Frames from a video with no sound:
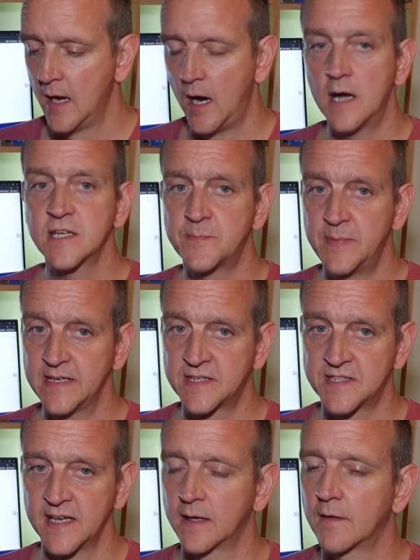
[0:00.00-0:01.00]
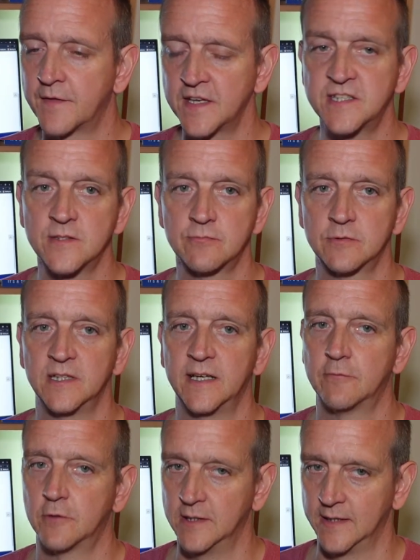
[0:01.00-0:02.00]
high-speed sync. This is
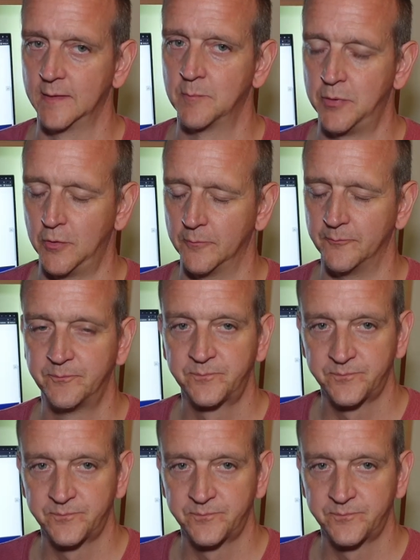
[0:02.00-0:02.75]
really important.